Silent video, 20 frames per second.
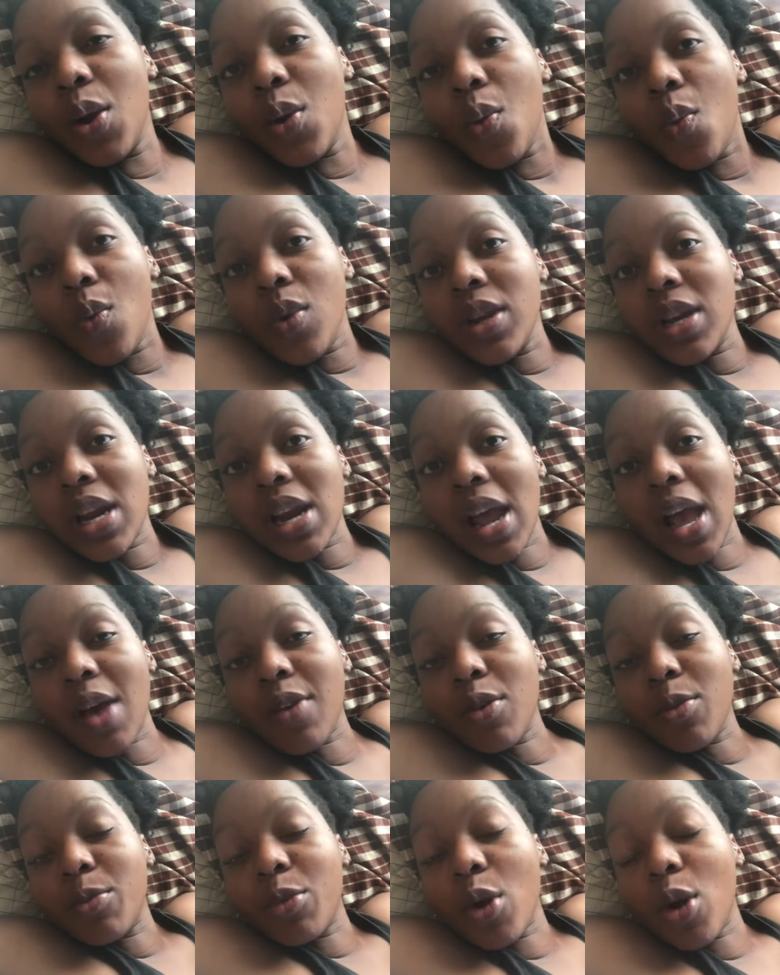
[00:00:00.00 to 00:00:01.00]
we didn't have
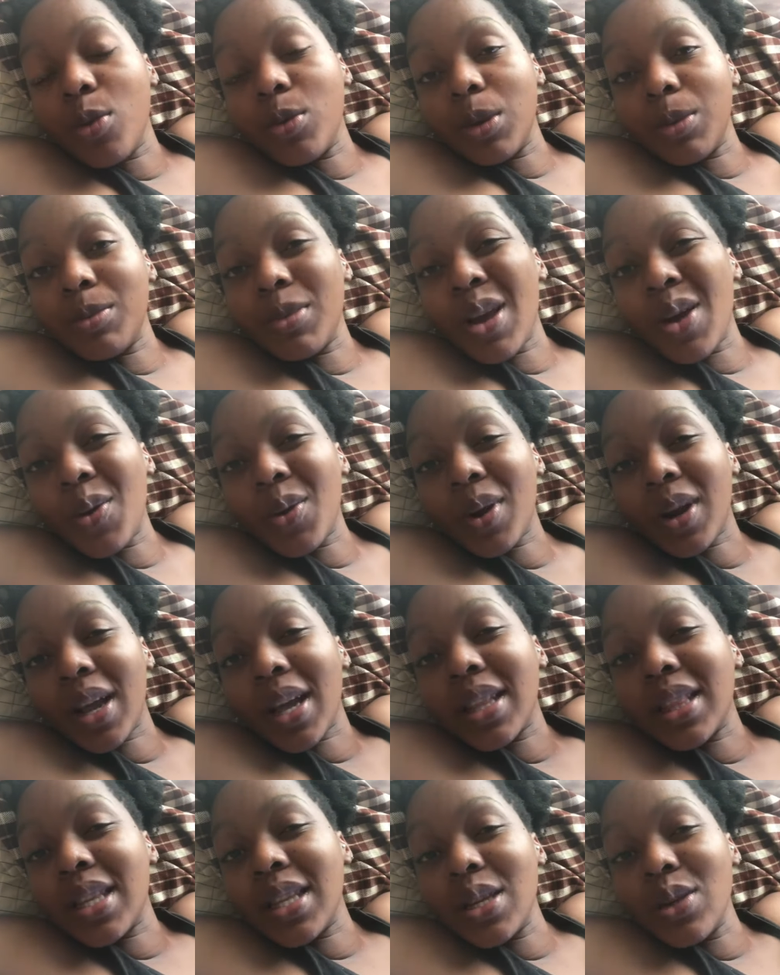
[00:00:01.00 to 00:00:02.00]
a problem ya gore
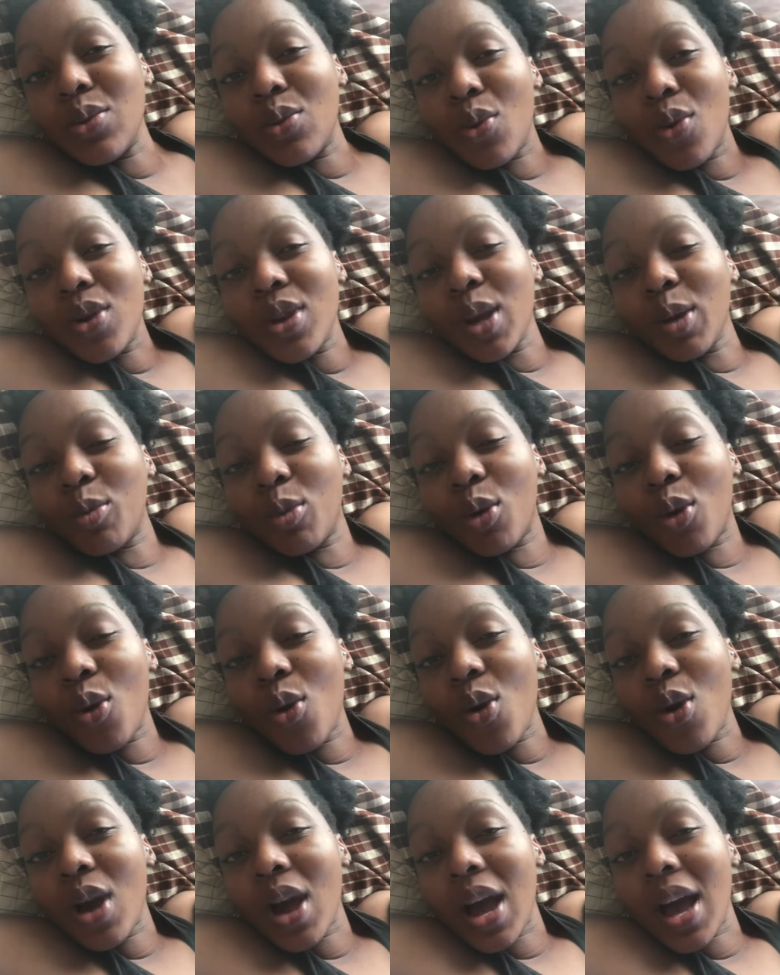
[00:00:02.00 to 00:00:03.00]
gate dinko di a
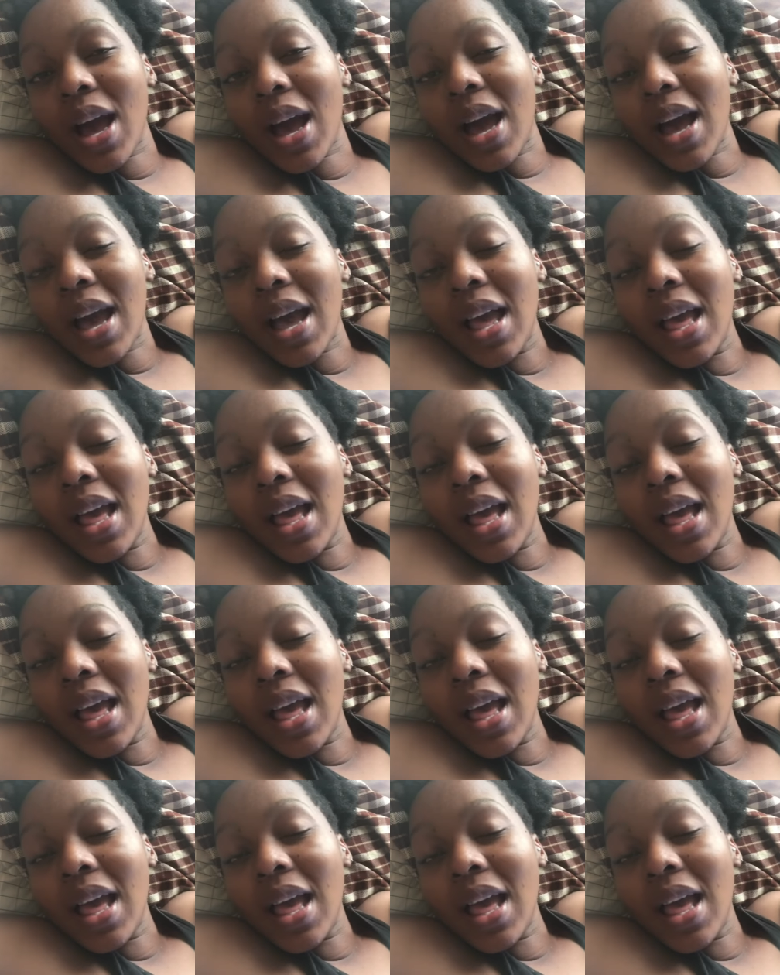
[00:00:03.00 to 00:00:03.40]
blogger